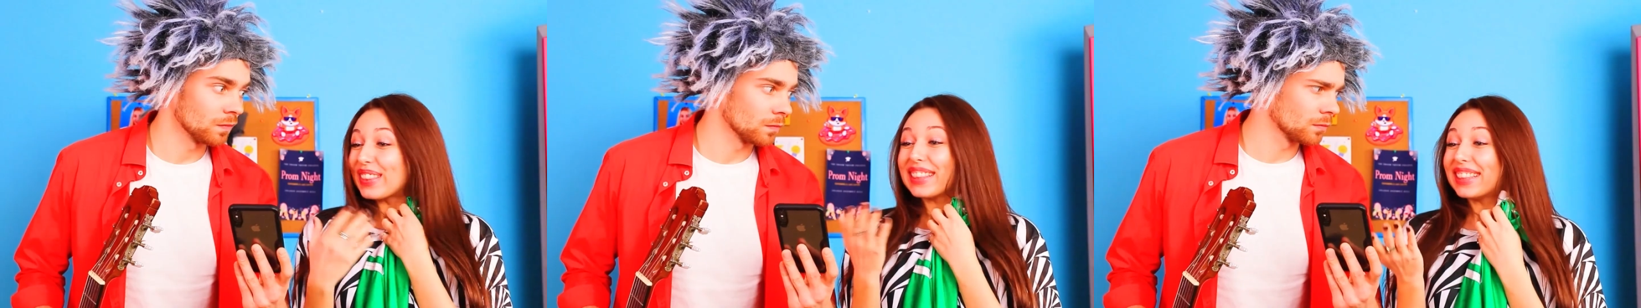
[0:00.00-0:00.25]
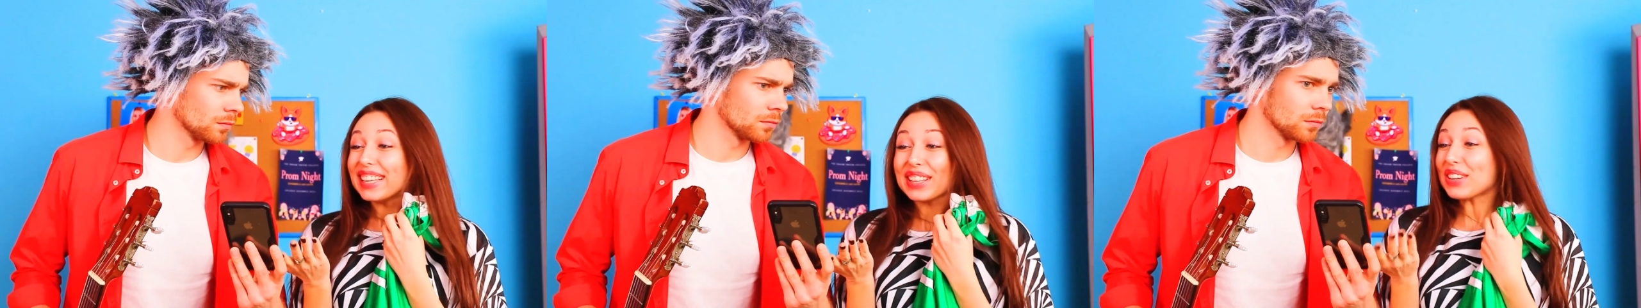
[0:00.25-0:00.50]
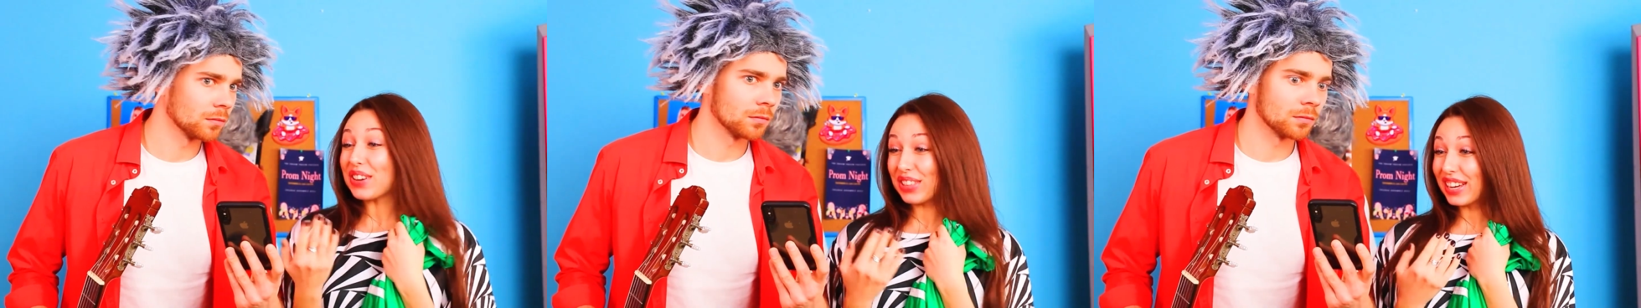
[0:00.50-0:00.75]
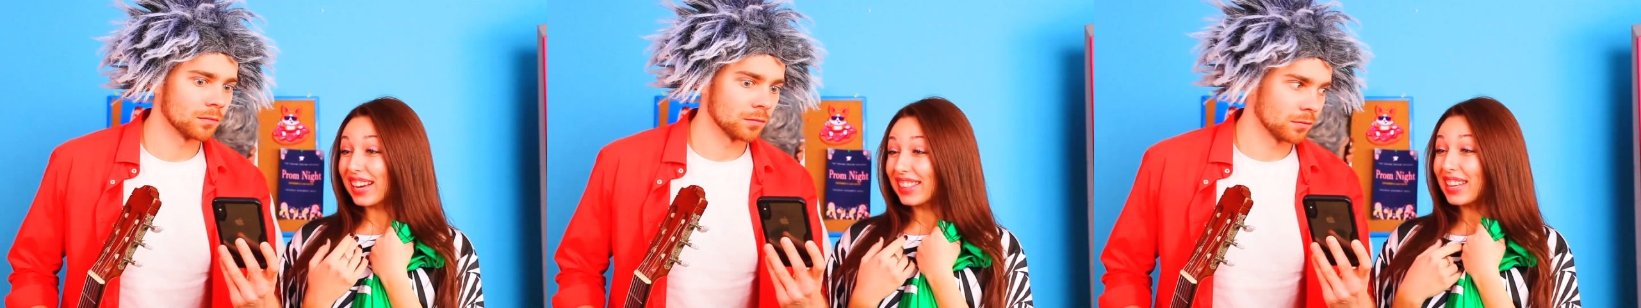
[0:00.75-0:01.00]
Speaker 1: Wow,
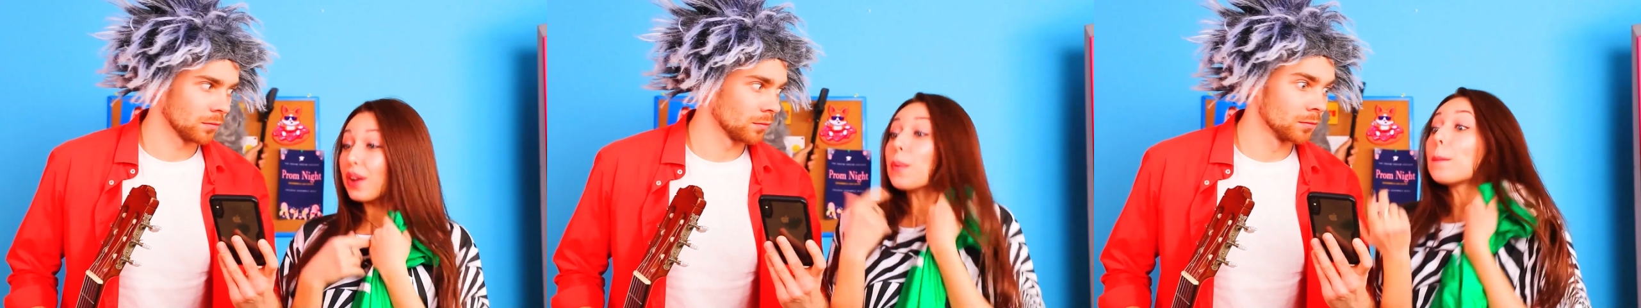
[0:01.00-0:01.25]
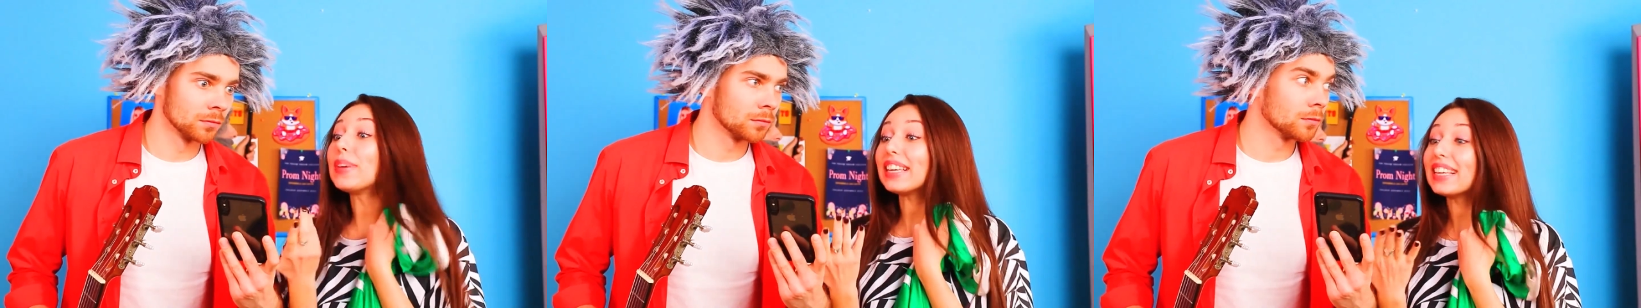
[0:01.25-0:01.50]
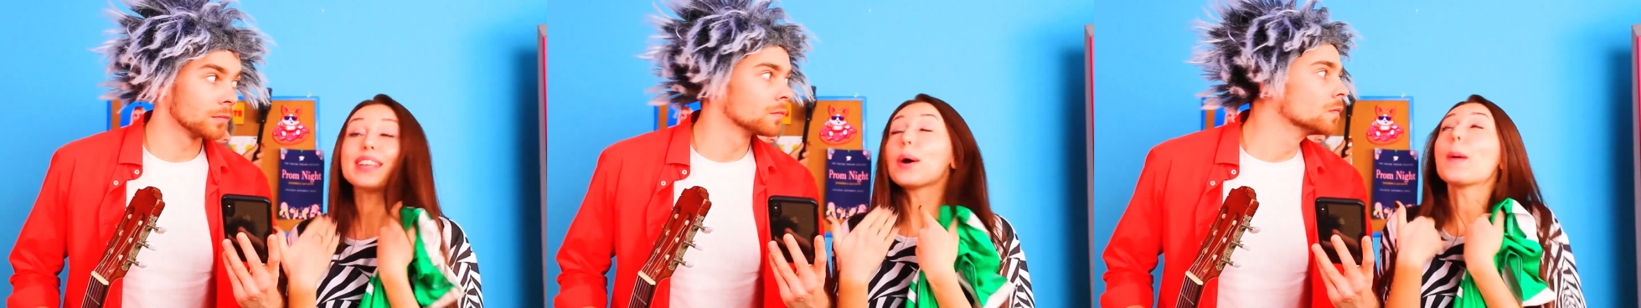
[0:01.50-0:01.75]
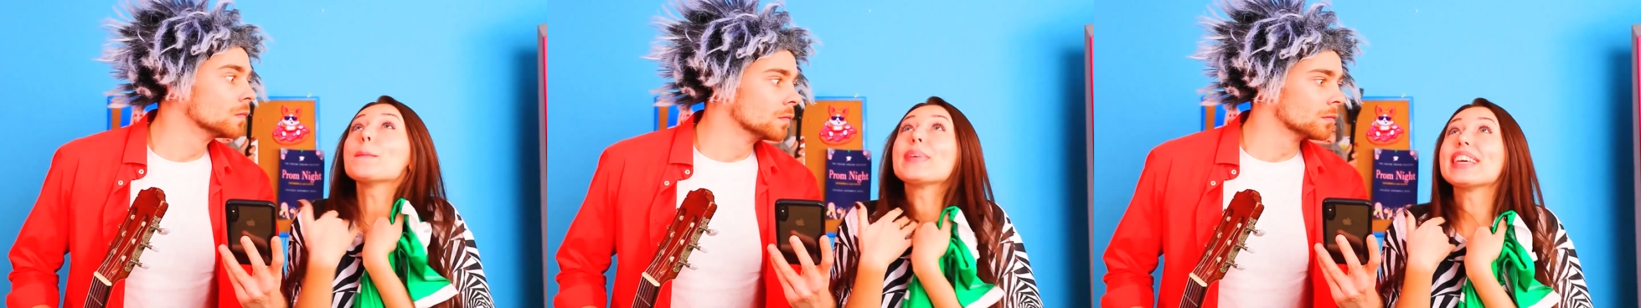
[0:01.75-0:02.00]
how many
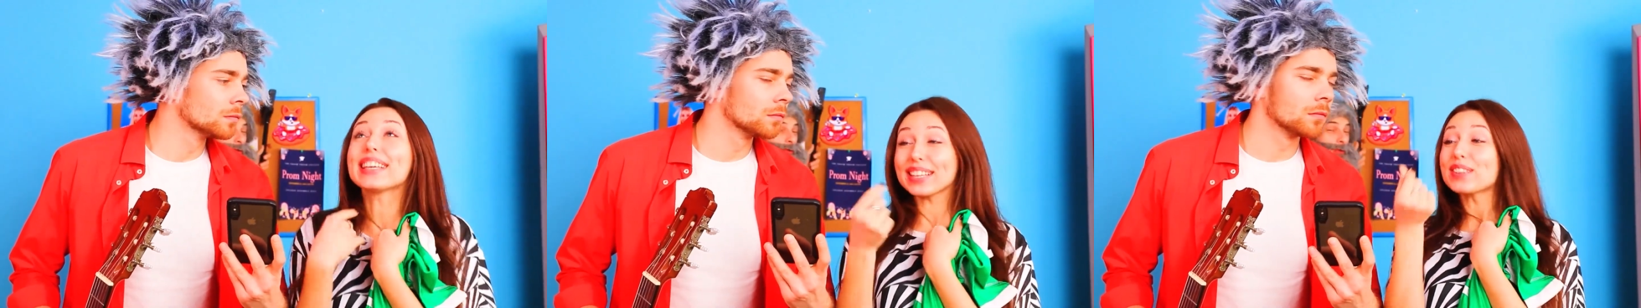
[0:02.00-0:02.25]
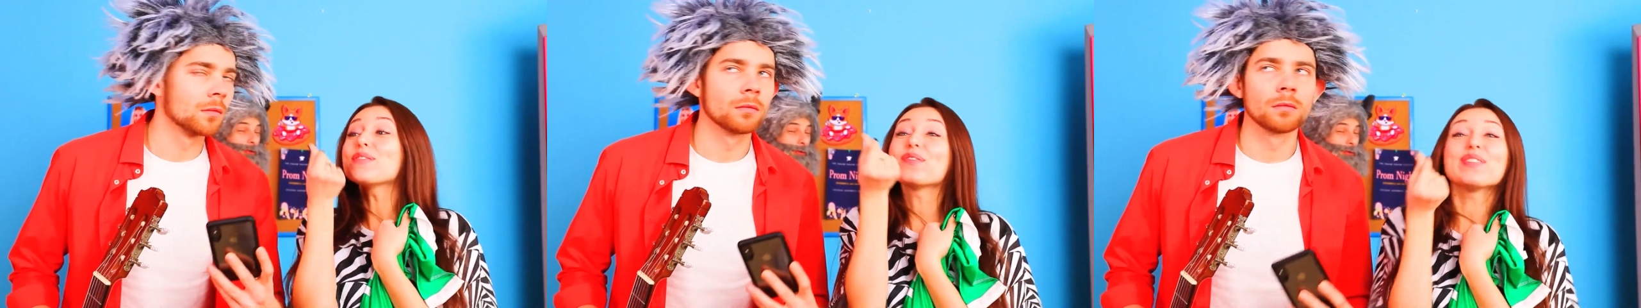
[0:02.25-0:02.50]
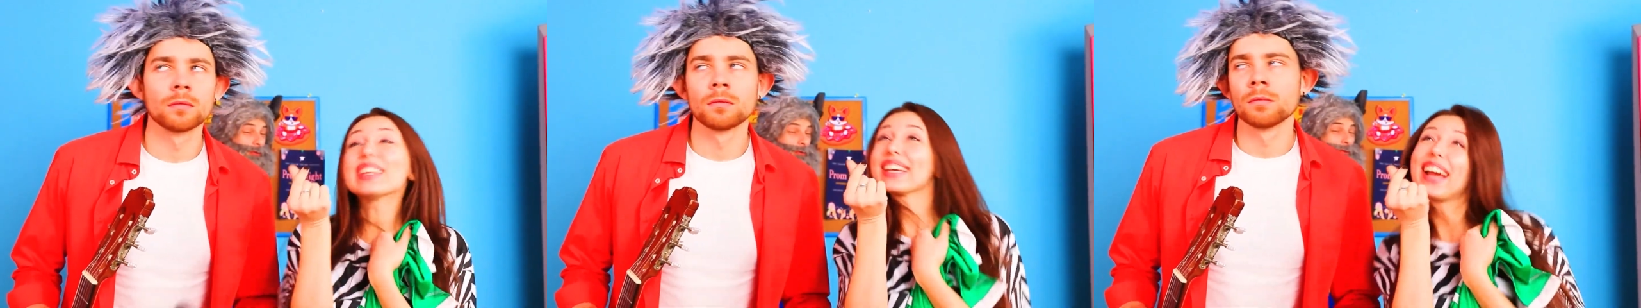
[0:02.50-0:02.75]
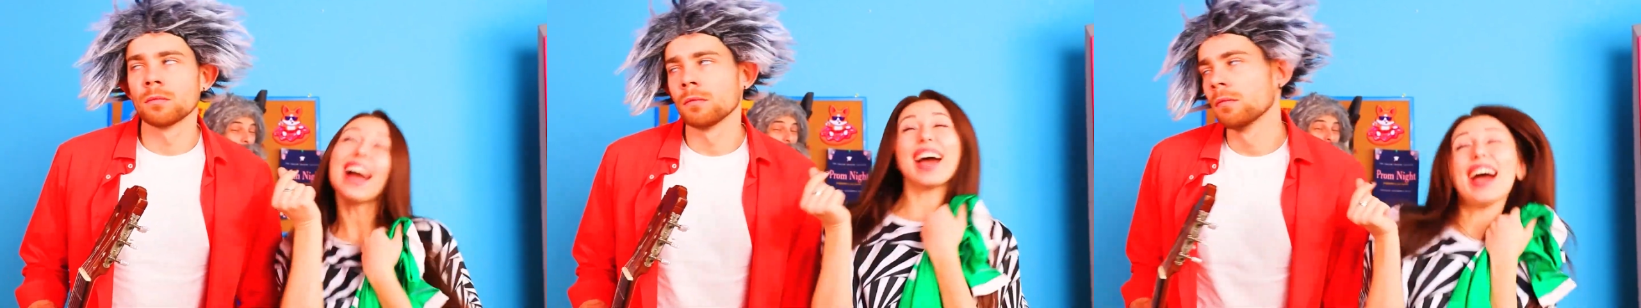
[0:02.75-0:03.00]
views! It means that
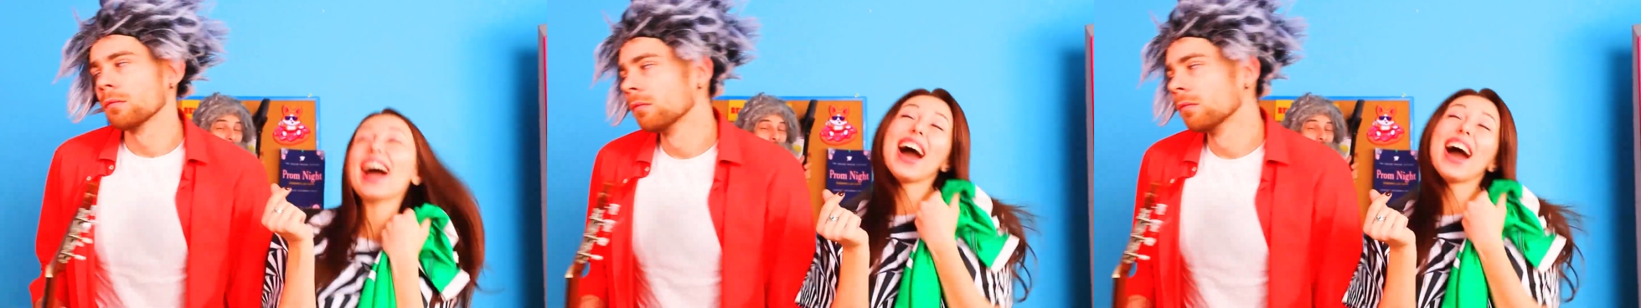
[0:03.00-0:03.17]
they love